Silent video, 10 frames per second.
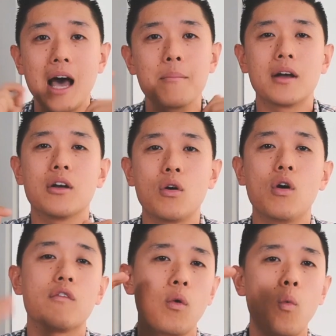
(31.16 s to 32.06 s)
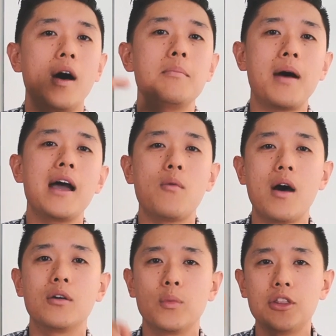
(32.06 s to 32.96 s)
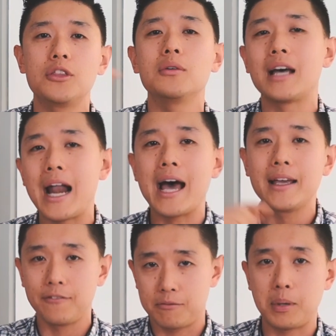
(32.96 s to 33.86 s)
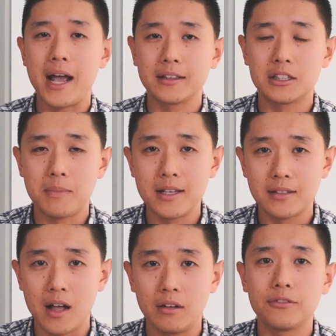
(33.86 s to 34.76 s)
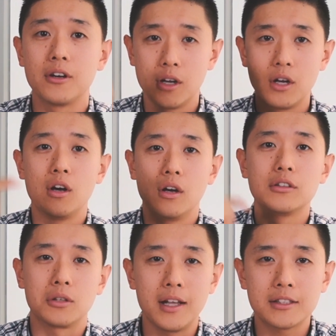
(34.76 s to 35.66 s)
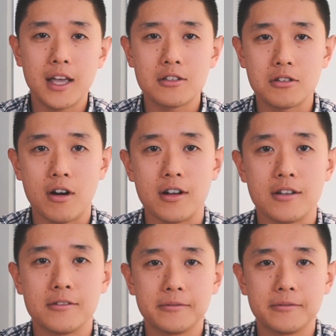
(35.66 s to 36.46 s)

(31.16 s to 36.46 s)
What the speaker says: I'm gonna go over one by one with you that I practice myself. So let's get started.